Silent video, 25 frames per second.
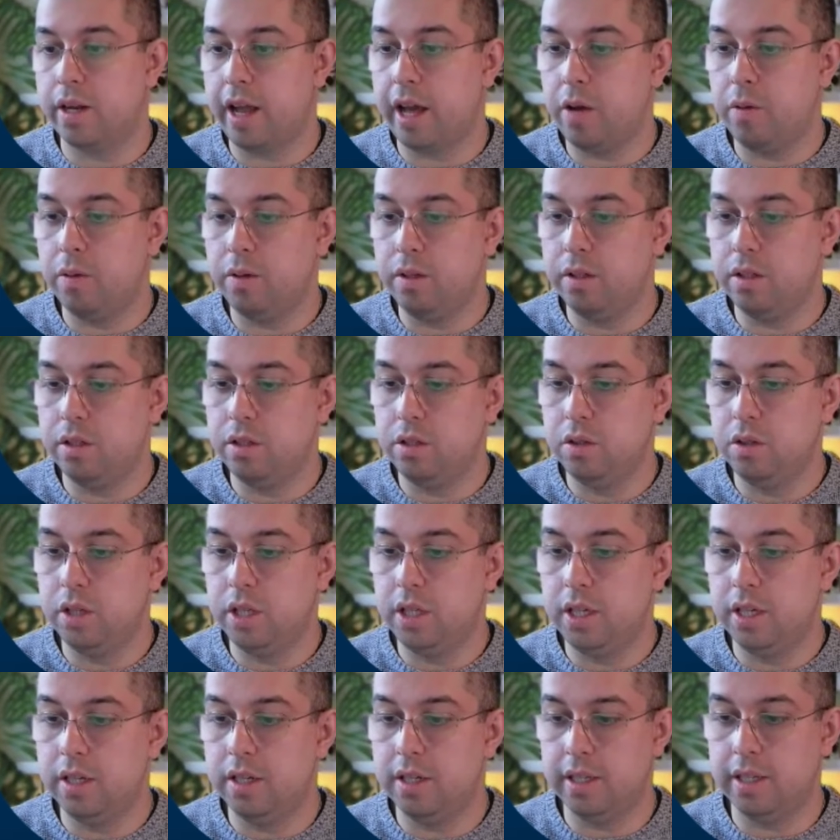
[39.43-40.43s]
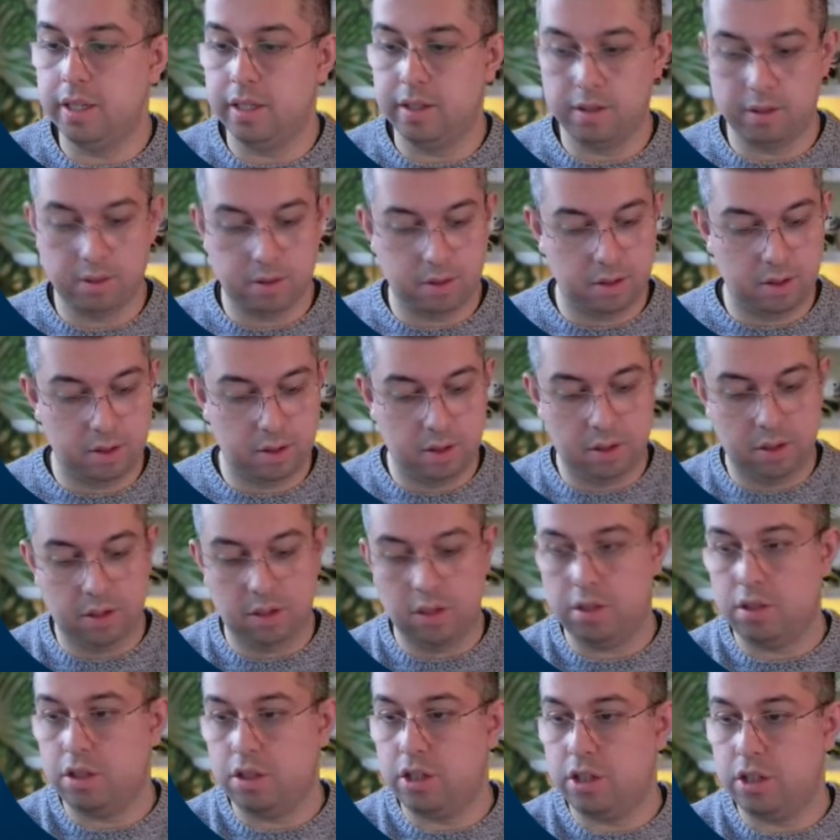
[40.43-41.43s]
I will do here is
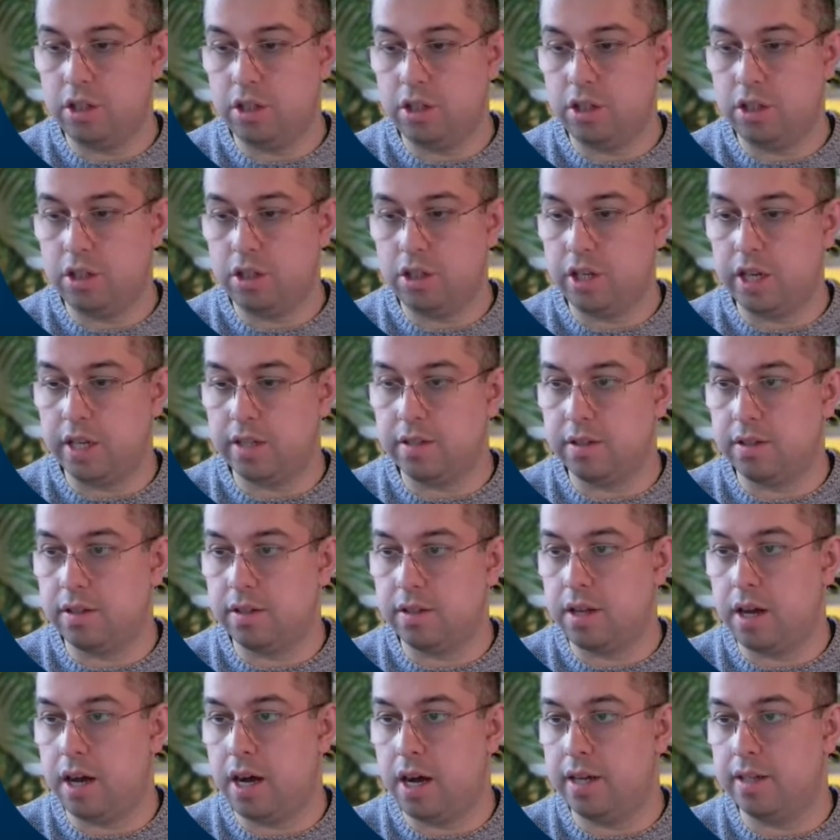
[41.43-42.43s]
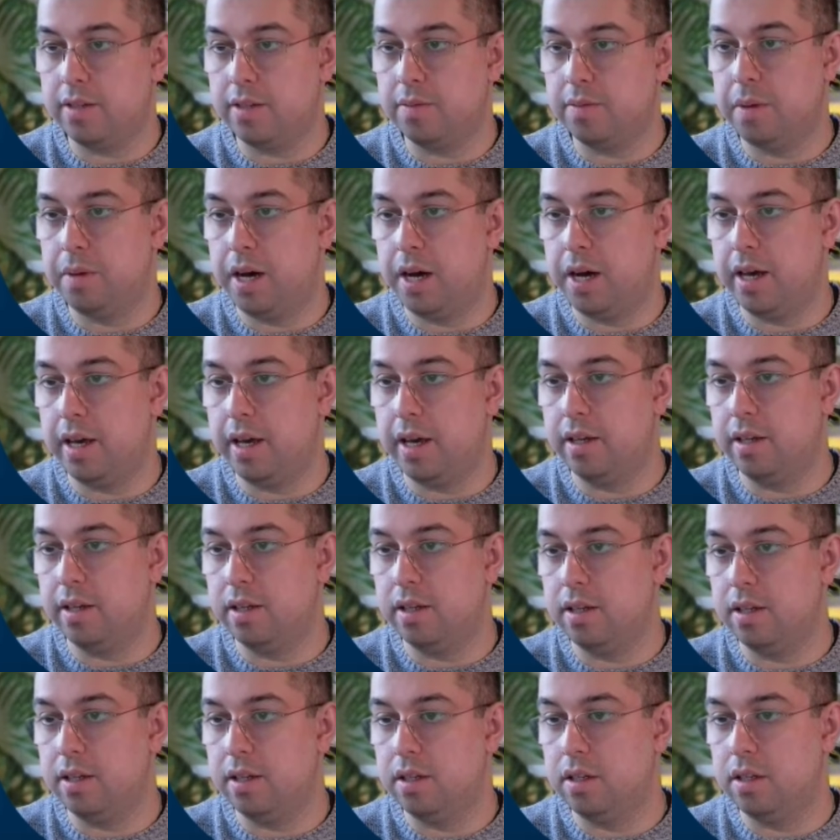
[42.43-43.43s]
just start my terminal
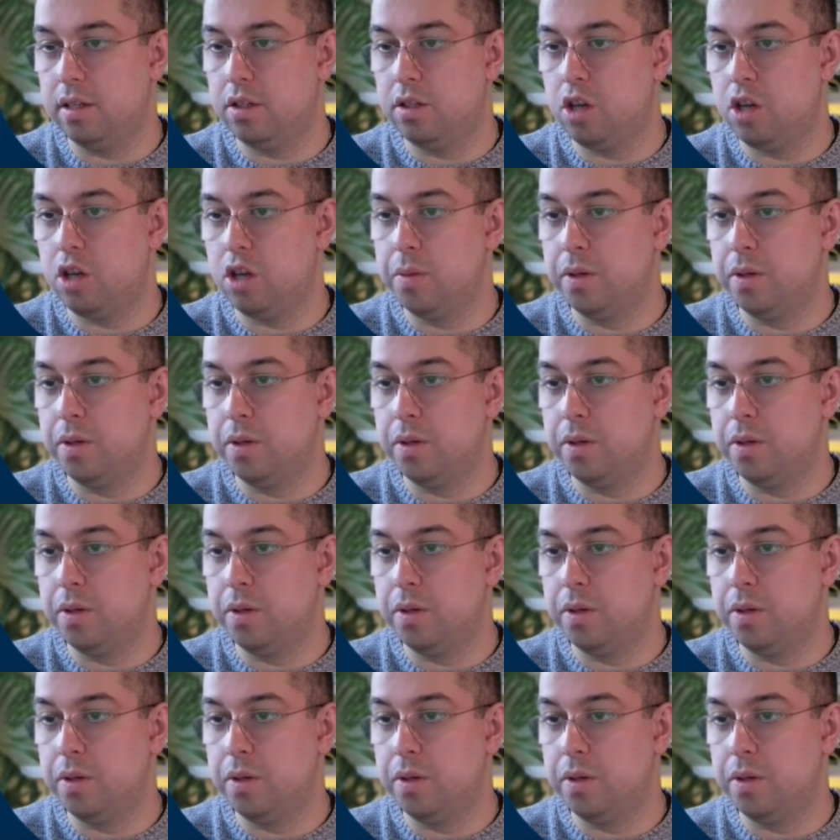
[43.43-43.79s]
session